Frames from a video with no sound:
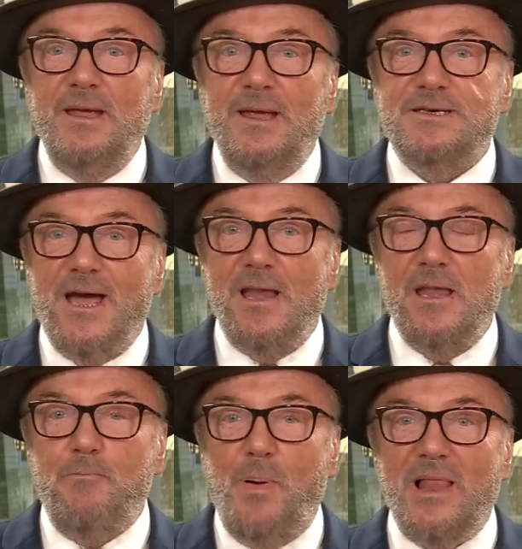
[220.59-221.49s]

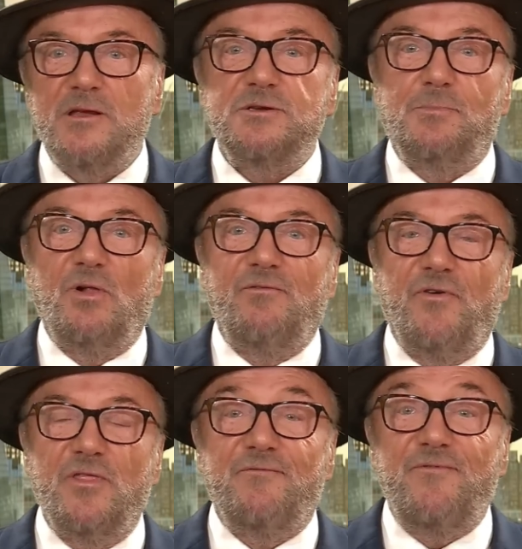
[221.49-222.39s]
entirely palatable
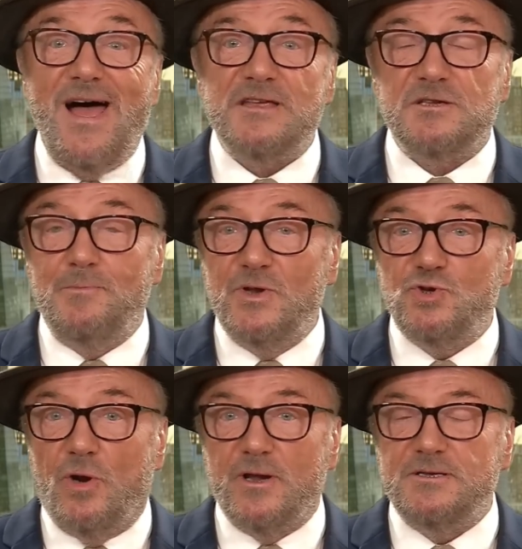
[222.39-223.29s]
for the vast
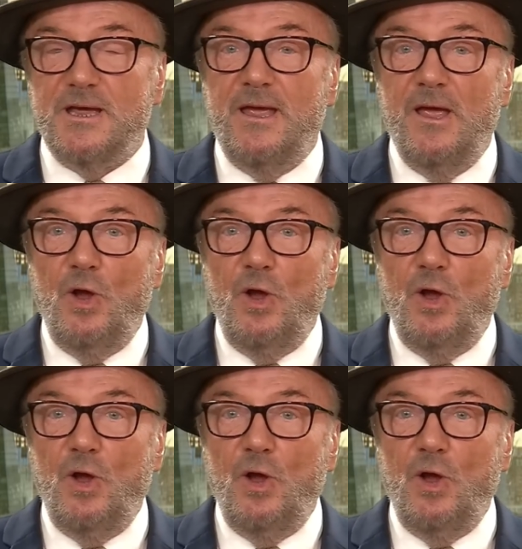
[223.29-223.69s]
majority